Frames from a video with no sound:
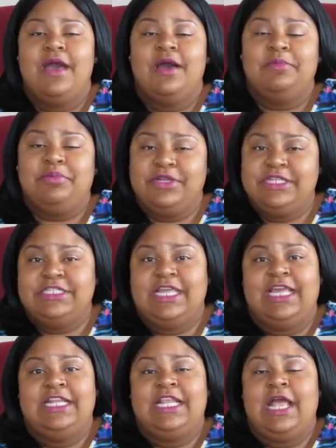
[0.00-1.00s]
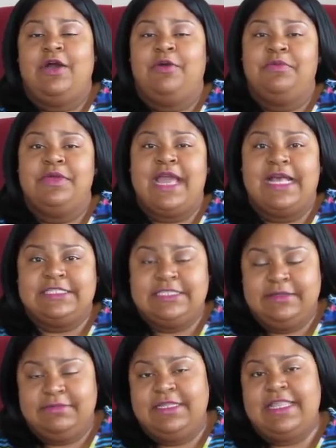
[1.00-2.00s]
appreciate it. I hope you got
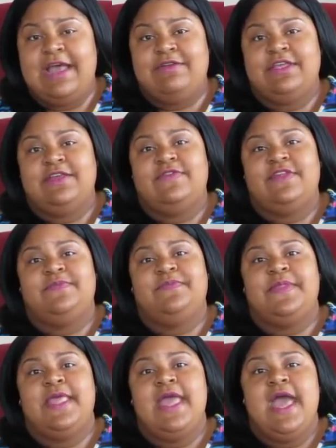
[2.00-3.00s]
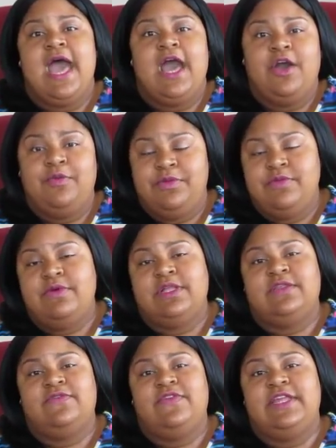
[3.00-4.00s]
something out of it. I hope you
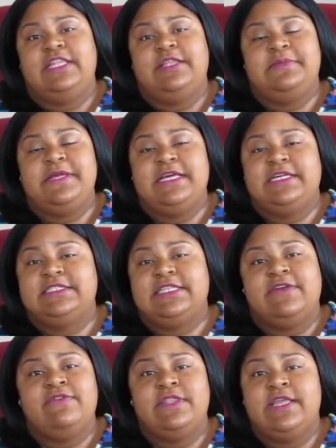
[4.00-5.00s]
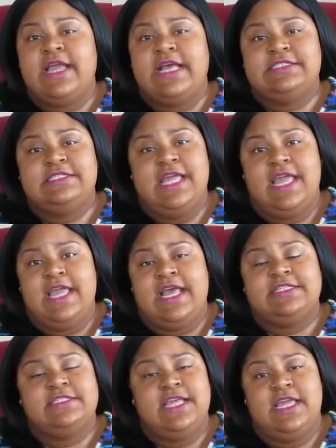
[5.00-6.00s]
wasn't offended, because everything I say
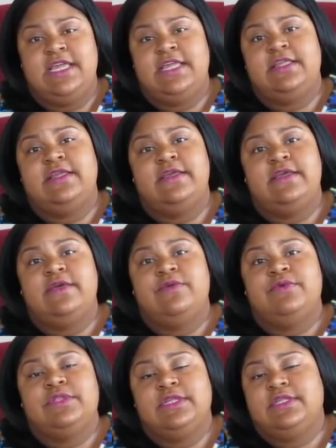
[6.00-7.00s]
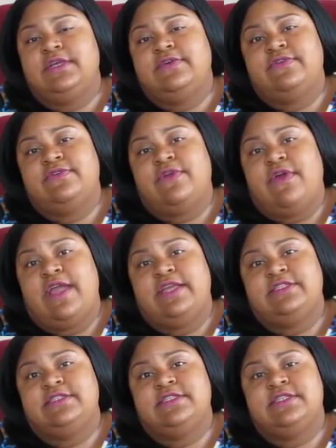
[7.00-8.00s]
it with the love of
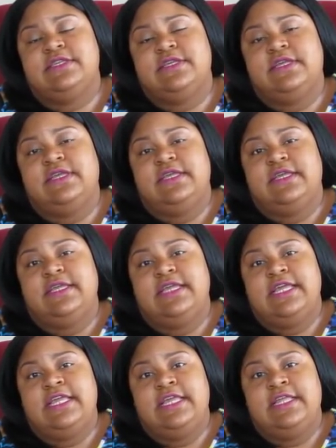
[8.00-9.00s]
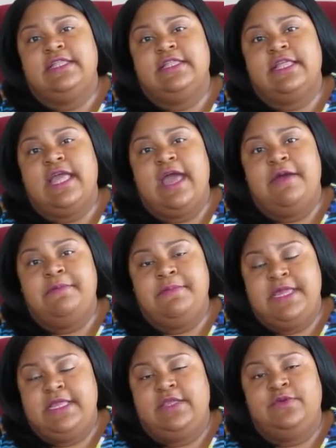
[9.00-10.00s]
Christ. And I
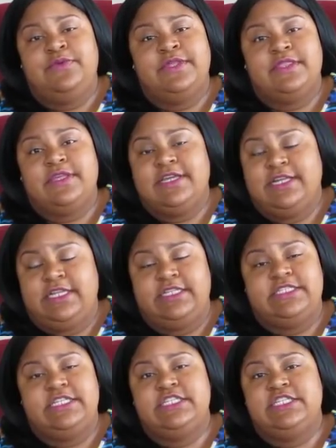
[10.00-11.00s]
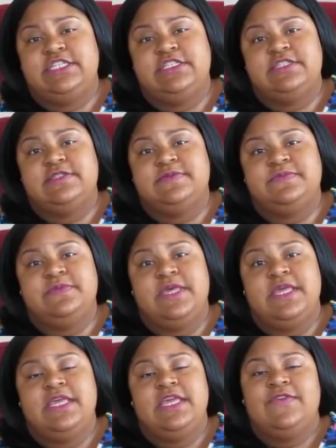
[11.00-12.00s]
mean it with good intentions.
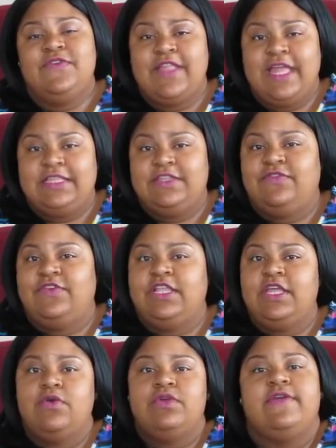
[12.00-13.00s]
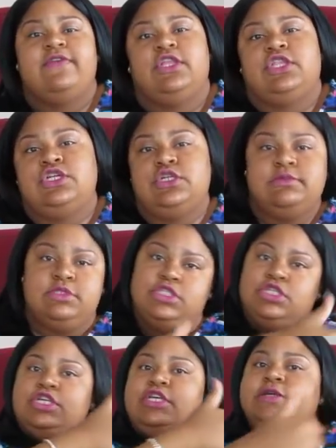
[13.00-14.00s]
If you like this video, give it a thumbs
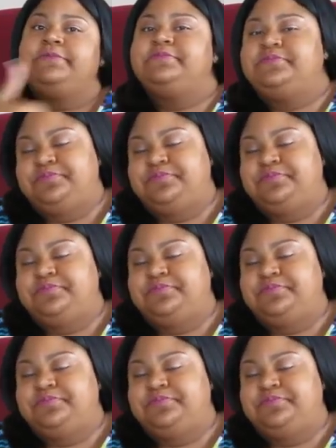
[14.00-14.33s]
up.